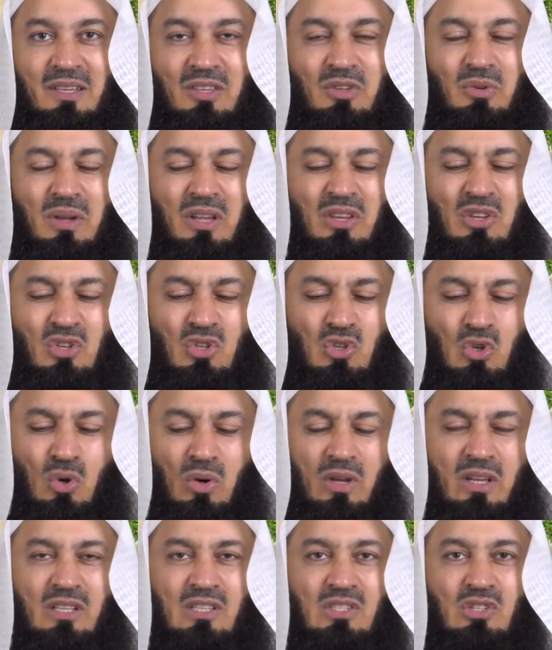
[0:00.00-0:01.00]
You
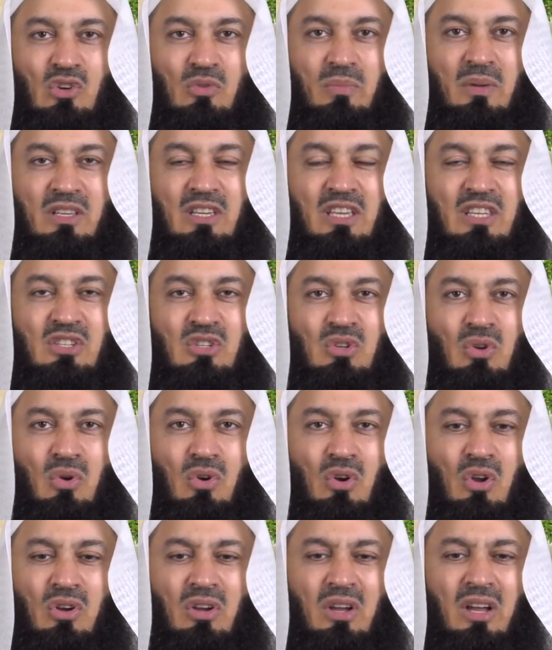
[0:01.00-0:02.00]
enjoy it so much. It's no
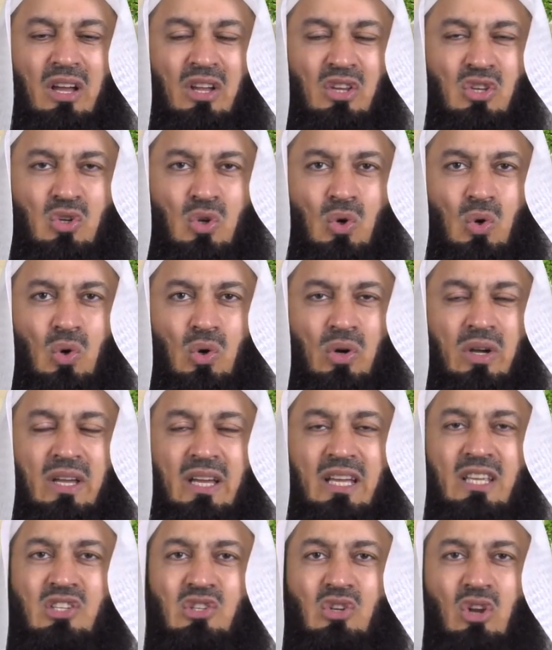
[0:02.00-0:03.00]
longer a chore.
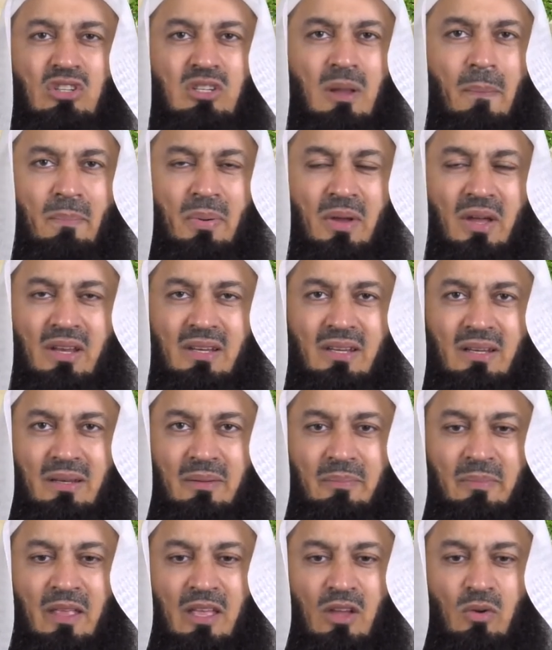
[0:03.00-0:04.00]
It's not a
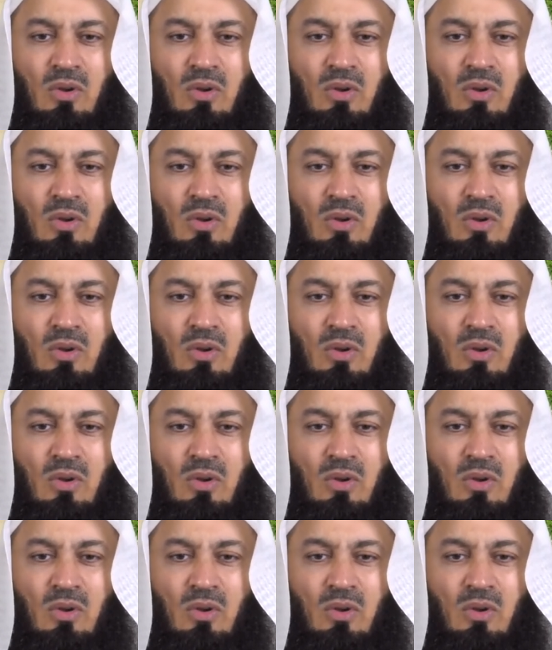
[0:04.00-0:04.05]
burden.